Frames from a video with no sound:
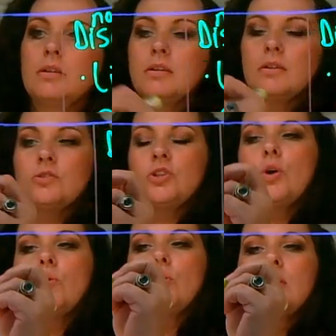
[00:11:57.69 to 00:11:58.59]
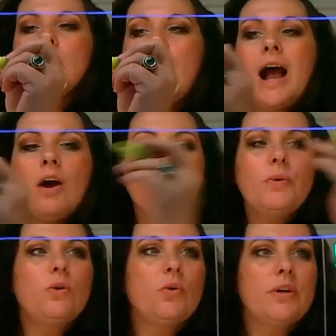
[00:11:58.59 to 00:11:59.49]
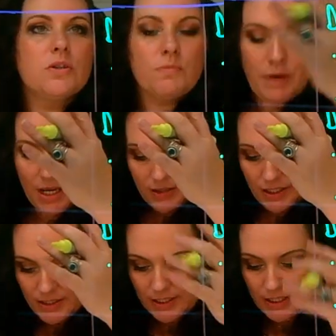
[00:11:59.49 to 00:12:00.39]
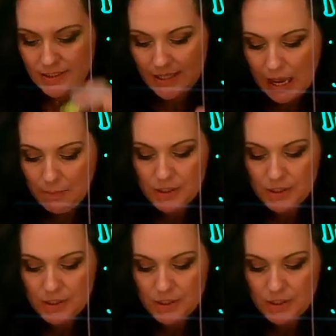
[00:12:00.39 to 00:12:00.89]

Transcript: So how are we going to make these things happen?